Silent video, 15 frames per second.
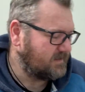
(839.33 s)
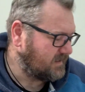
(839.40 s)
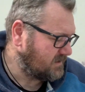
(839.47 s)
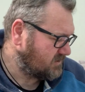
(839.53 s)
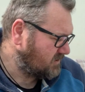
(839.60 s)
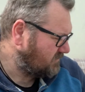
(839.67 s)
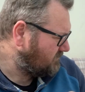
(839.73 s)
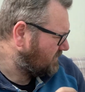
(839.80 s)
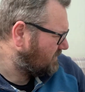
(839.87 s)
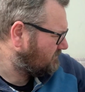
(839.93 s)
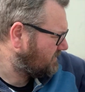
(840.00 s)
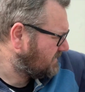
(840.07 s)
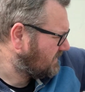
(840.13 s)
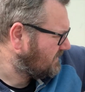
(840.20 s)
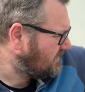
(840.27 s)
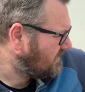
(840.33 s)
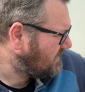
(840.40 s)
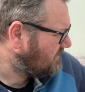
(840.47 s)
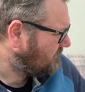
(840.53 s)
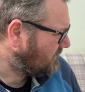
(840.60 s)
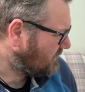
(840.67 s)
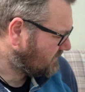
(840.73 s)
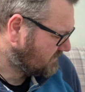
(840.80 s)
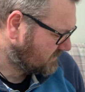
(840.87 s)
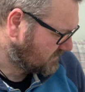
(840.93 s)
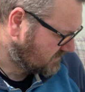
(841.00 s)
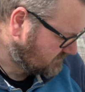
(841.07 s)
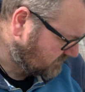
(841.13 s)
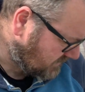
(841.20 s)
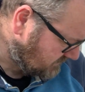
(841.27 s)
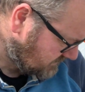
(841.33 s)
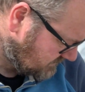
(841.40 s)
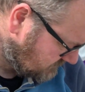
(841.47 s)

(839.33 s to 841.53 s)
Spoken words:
That shouldn't really be in here because it's supposed to